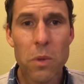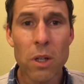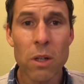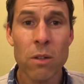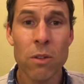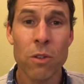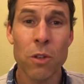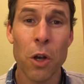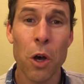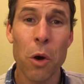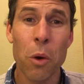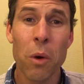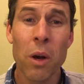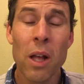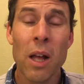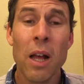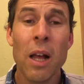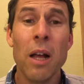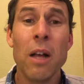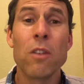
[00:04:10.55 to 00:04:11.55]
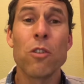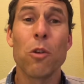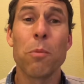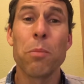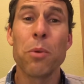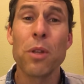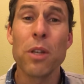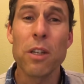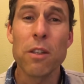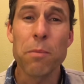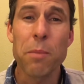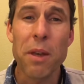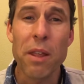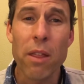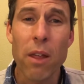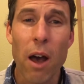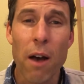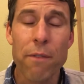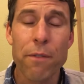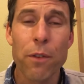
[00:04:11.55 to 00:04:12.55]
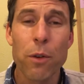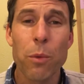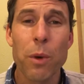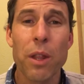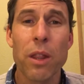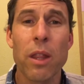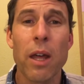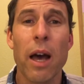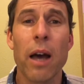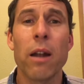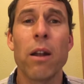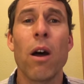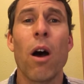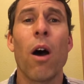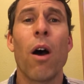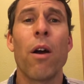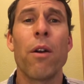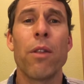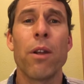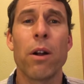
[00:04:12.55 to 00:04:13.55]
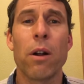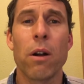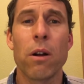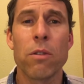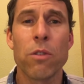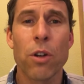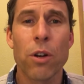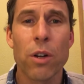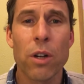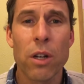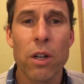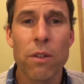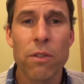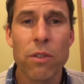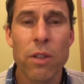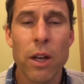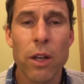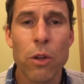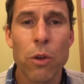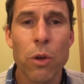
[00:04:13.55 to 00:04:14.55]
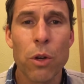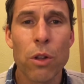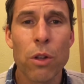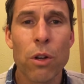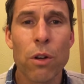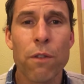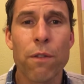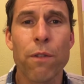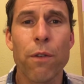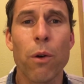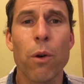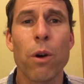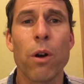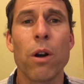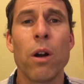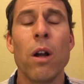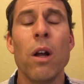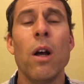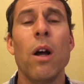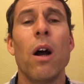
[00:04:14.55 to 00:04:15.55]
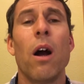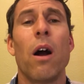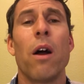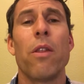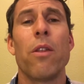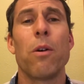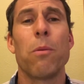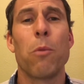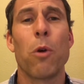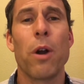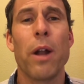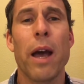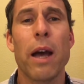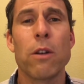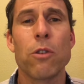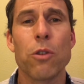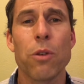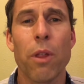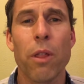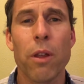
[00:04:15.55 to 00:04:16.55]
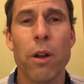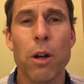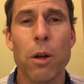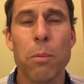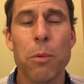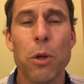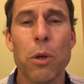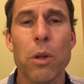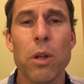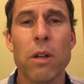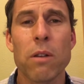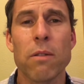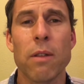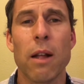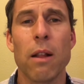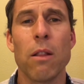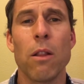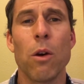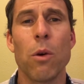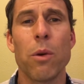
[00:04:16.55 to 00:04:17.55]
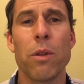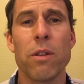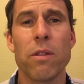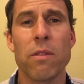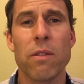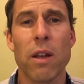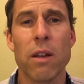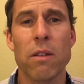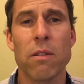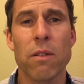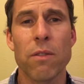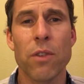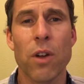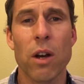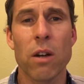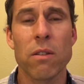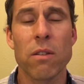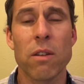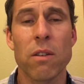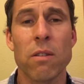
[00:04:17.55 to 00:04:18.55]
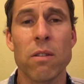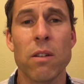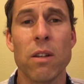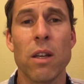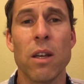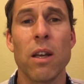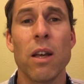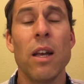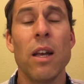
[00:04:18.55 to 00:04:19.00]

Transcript: So please be thoughtful with that. Are there alternatives that you can look for? Are there more natural therapeutics that lower the states of toxicity?